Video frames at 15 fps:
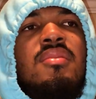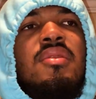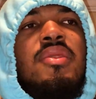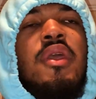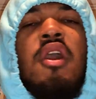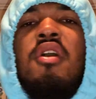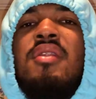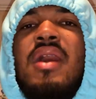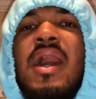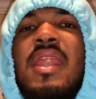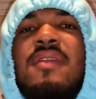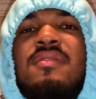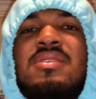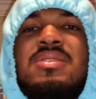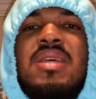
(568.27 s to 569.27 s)
They're not
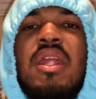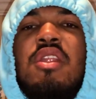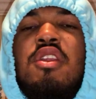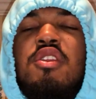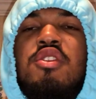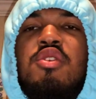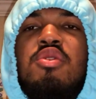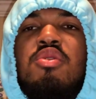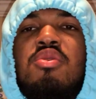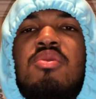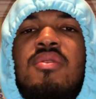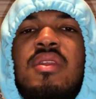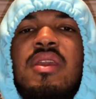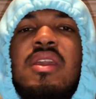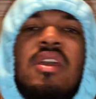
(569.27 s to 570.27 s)
even telling the
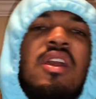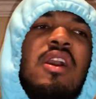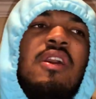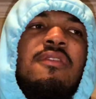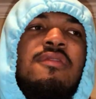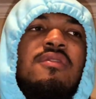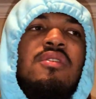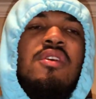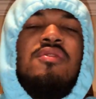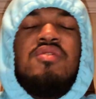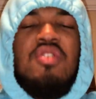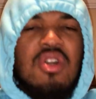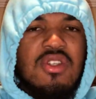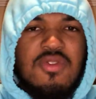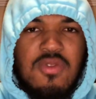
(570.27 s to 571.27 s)
dude to get off of
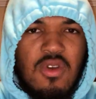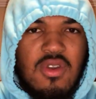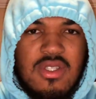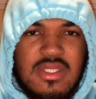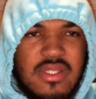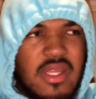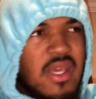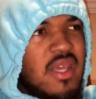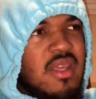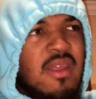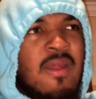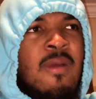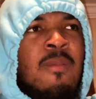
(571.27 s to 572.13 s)
George Floyd's neck.